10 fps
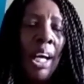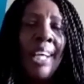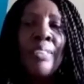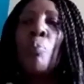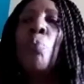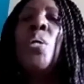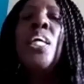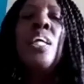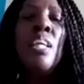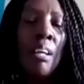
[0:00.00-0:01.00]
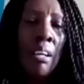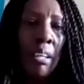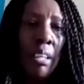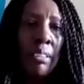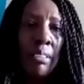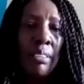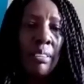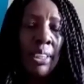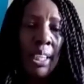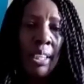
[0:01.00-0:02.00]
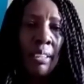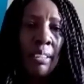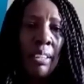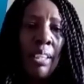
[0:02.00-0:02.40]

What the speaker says: And we are, yeah?